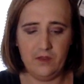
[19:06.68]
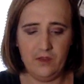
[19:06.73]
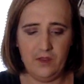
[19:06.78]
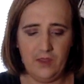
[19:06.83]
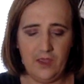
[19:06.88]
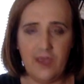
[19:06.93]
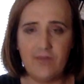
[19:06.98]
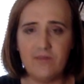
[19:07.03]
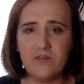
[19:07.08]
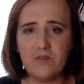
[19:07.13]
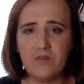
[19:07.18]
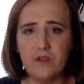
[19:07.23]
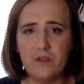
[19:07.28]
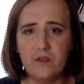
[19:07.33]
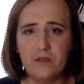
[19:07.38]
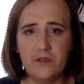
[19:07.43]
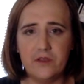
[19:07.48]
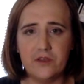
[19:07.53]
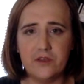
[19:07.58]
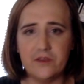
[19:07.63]
heavy
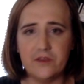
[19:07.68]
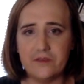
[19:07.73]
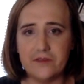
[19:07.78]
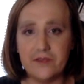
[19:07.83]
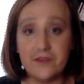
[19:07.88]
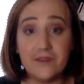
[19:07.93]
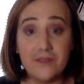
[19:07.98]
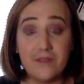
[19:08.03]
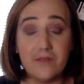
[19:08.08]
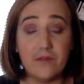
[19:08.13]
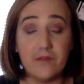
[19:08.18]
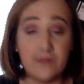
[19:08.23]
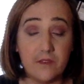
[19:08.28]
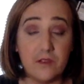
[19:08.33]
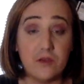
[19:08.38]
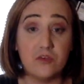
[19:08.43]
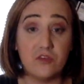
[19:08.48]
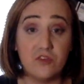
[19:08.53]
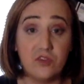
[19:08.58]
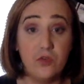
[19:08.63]
regulation sends
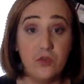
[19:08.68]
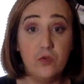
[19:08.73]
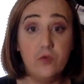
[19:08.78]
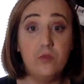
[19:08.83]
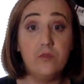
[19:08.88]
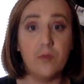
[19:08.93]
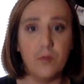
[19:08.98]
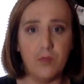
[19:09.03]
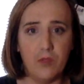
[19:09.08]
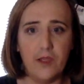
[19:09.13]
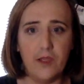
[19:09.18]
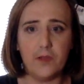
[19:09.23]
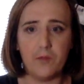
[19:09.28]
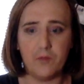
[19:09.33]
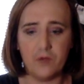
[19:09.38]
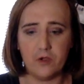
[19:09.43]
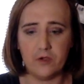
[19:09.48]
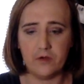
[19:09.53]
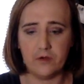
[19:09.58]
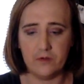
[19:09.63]
everything to the black
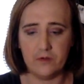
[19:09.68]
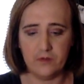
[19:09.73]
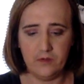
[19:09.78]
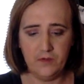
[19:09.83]
market.